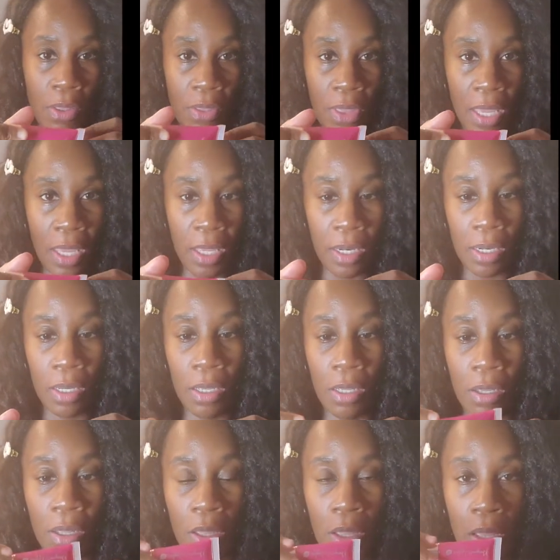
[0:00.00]
than
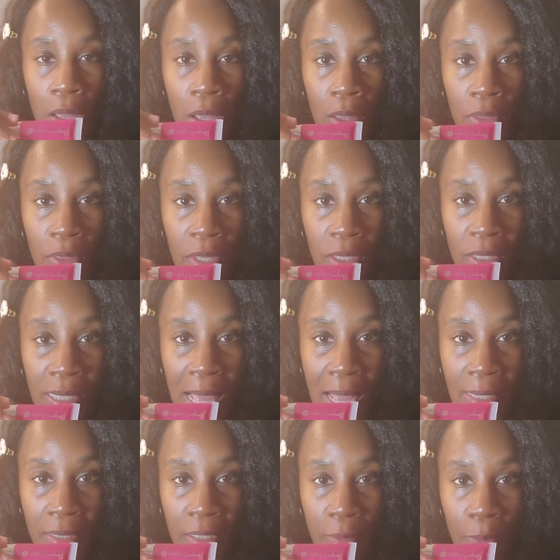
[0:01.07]
the
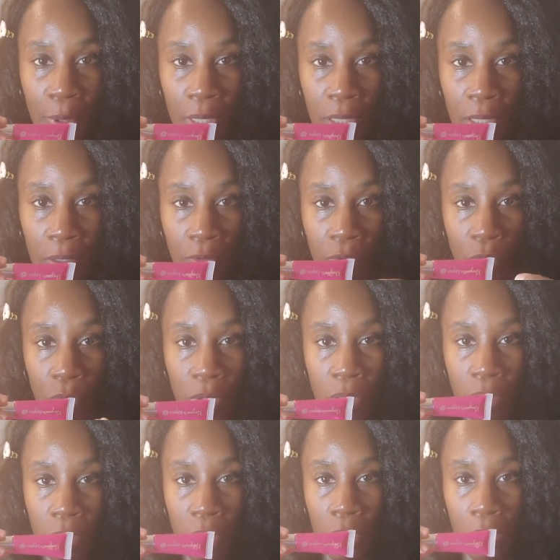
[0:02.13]
sassy pink, if you could
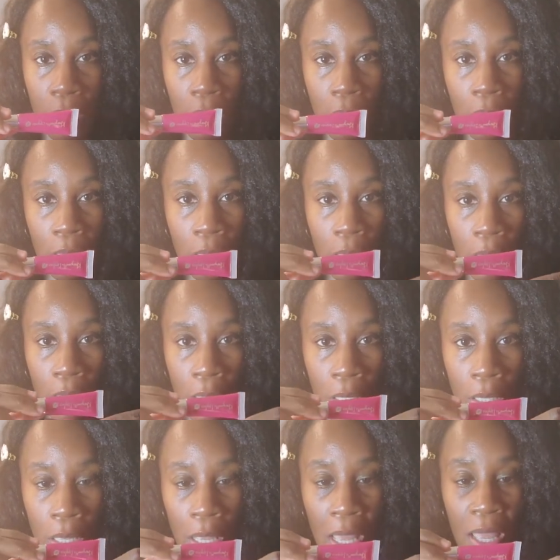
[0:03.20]
see.
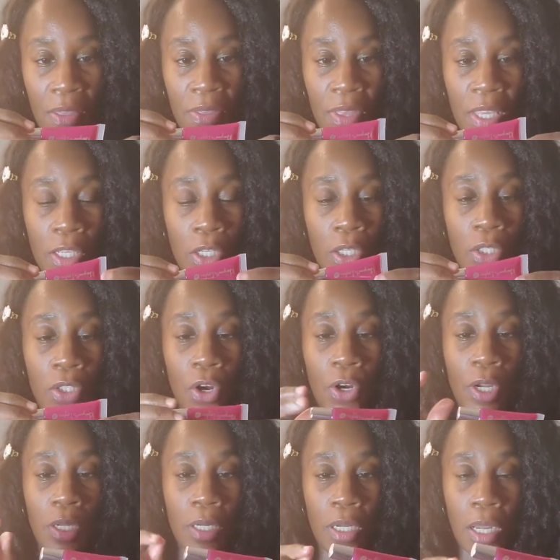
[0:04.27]
And these
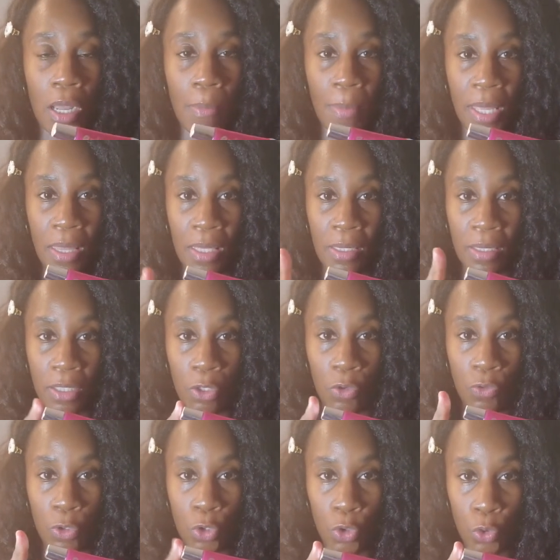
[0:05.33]
are gonna come in the
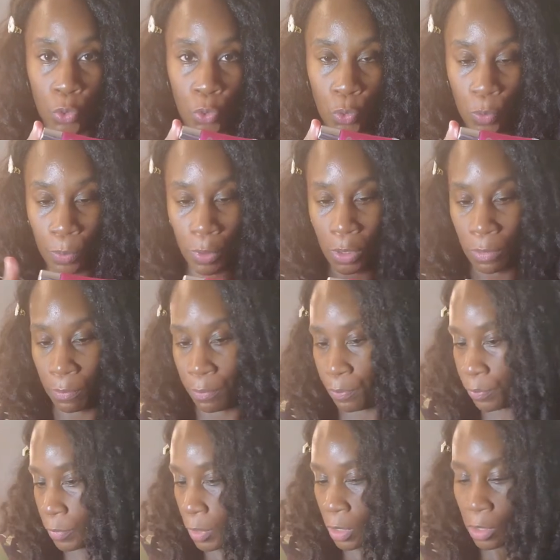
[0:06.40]
silver tubes.
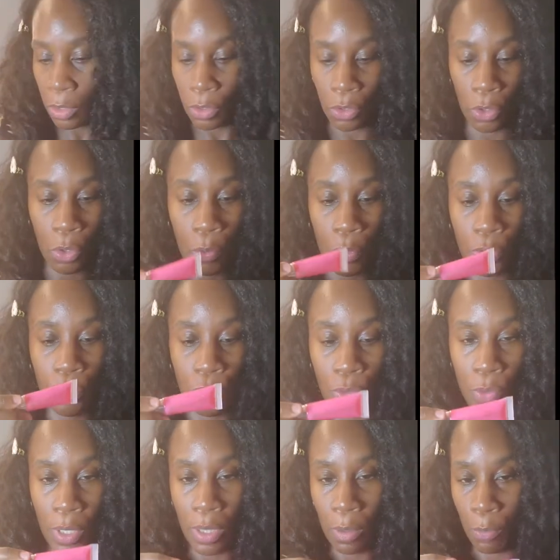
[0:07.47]
So we're
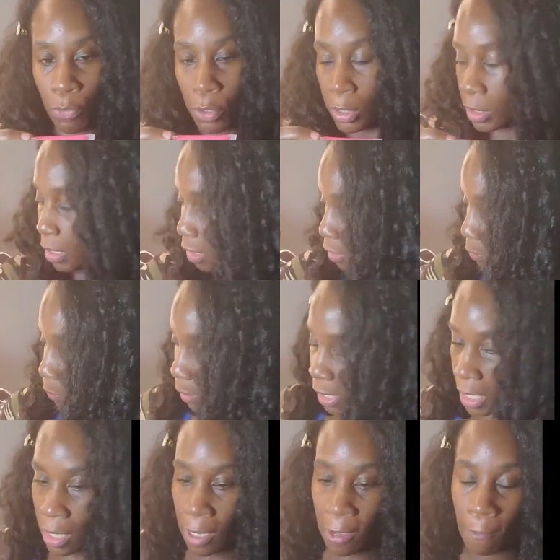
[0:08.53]
doing the princess
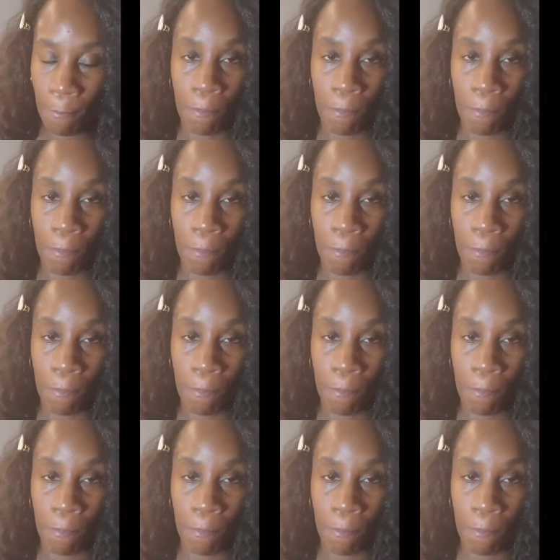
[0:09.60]
pink.